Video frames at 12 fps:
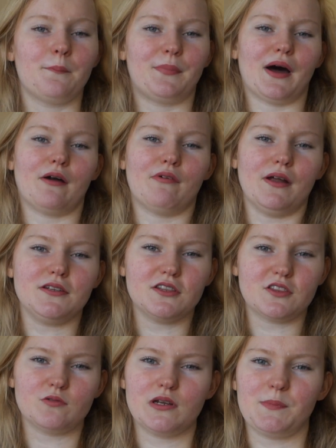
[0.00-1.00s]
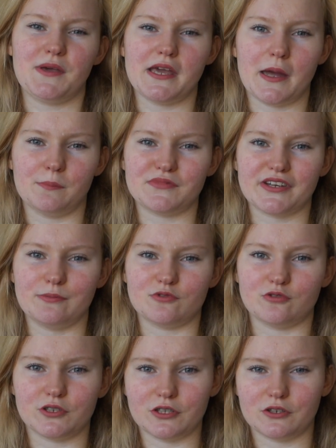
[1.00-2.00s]
But around the 3 PM
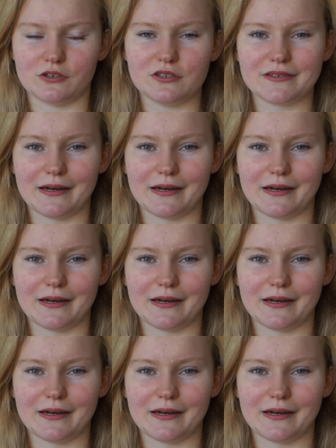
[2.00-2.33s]
time's really good.